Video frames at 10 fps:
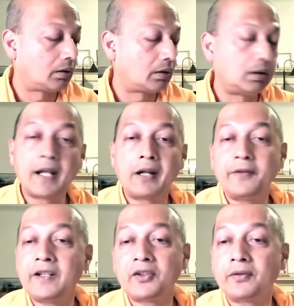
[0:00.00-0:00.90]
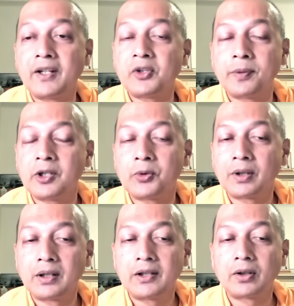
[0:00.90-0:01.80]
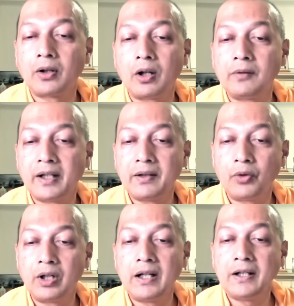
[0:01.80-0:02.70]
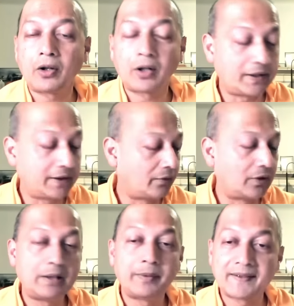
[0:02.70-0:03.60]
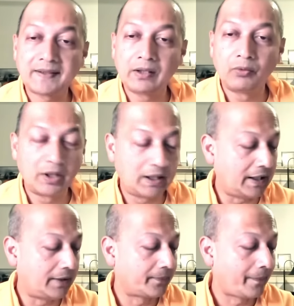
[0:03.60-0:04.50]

None of it is very spiritual. It's all very worldly or otherworldly, but still worldly.